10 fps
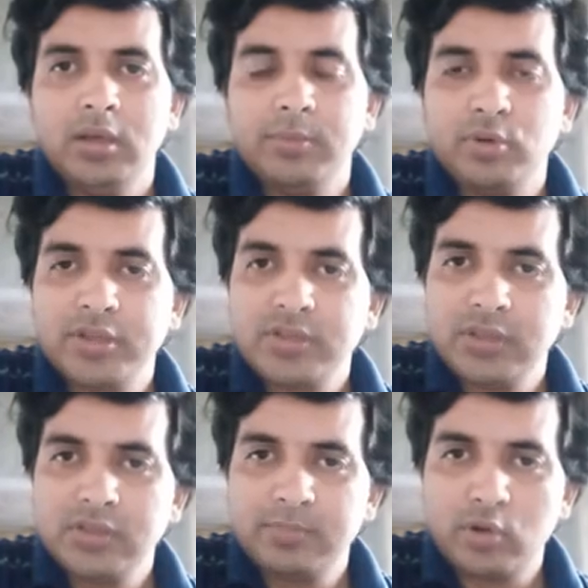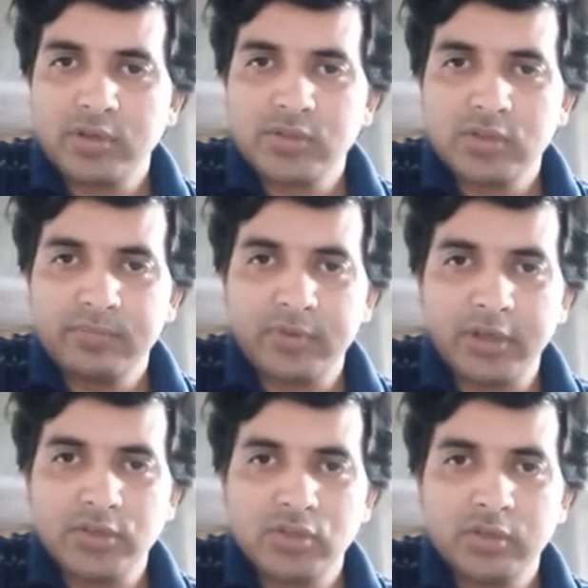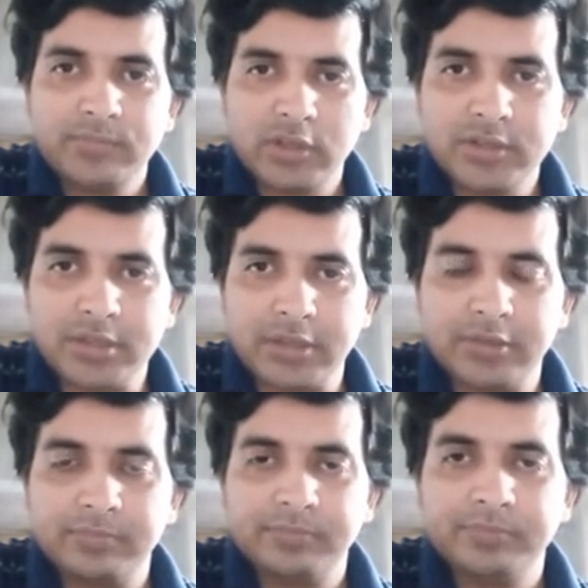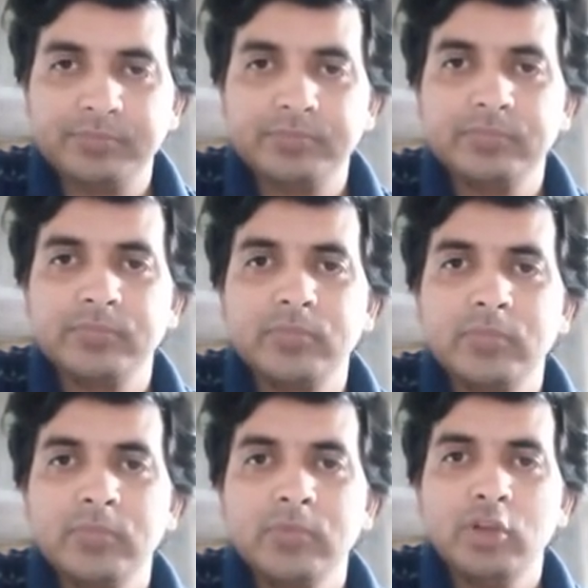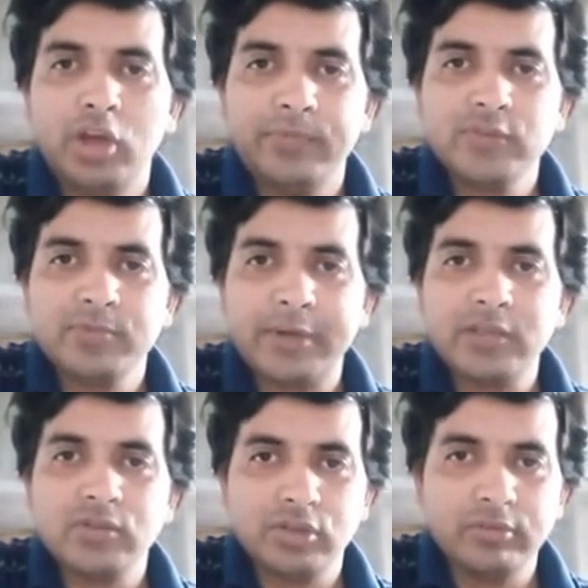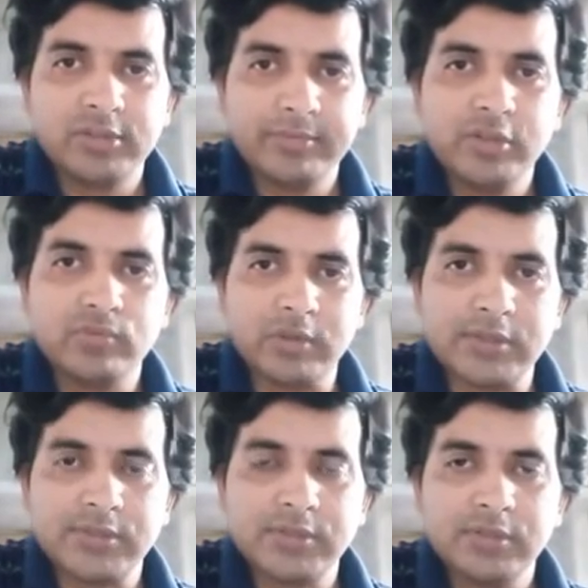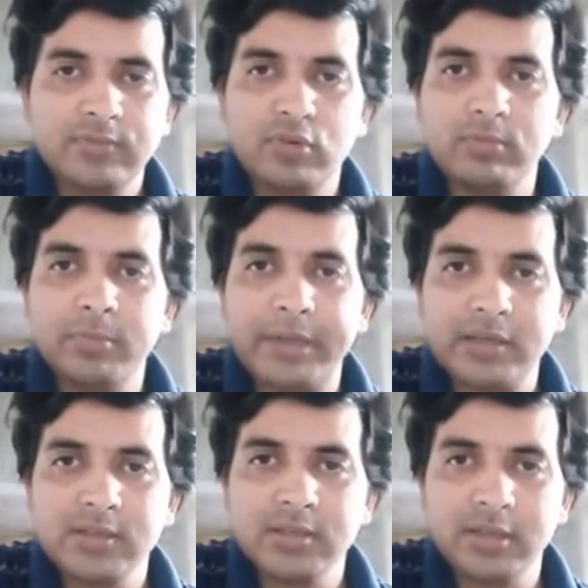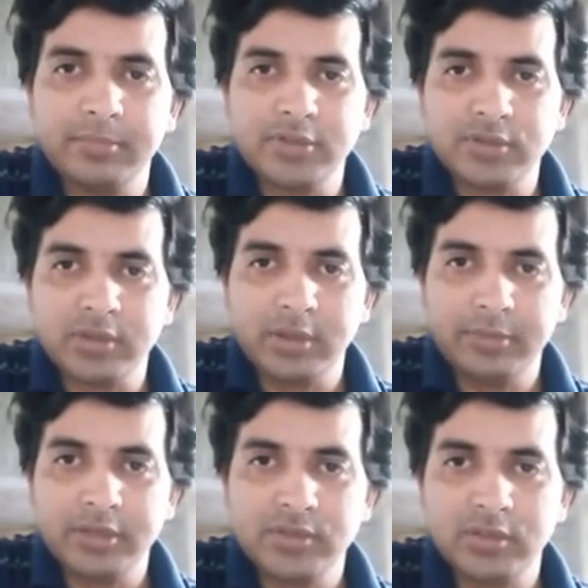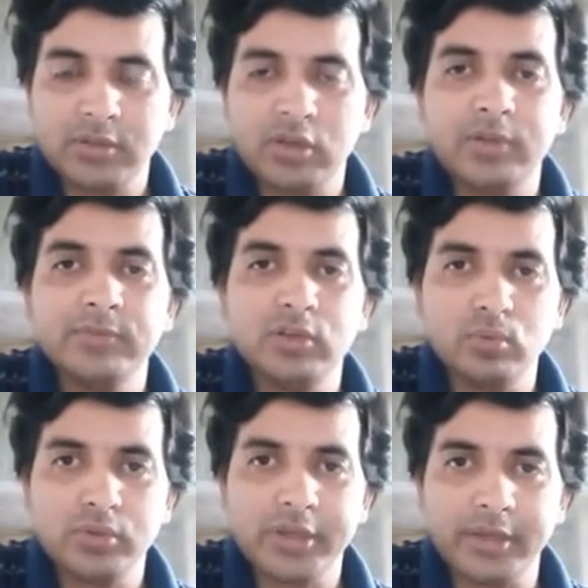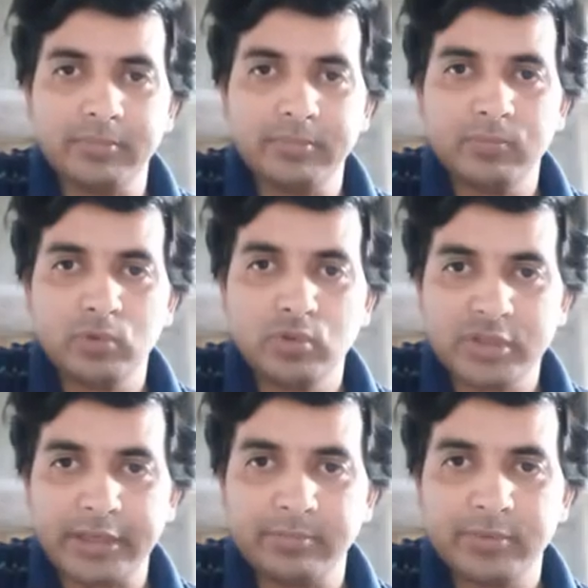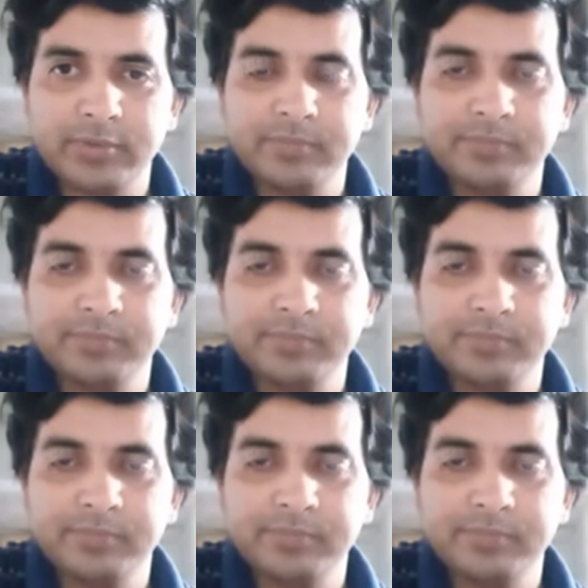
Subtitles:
Reproduction is the process of creation of children, offsprings or new individuals from the parental combination of their own type.